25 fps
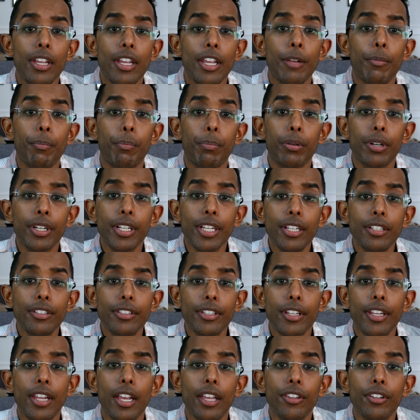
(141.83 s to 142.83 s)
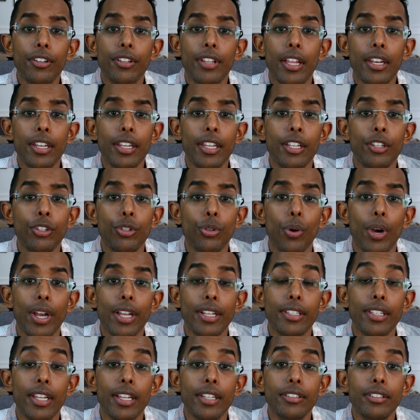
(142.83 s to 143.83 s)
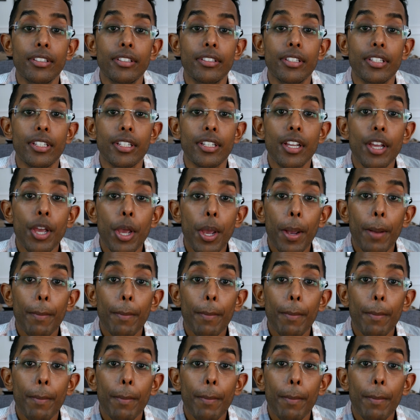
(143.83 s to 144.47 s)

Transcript: in bringing together that Hindu identity,